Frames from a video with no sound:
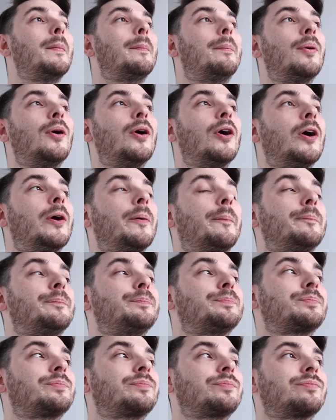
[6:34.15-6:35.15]
But
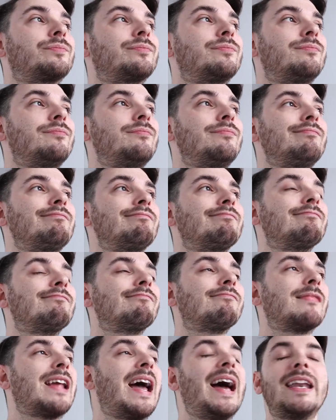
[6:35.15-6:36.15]

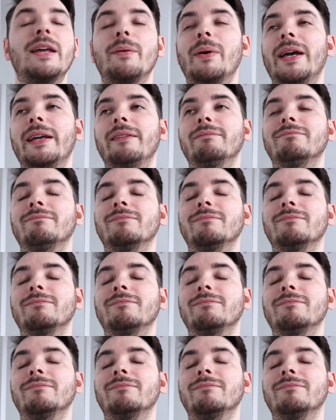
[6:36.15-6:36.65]
anyway,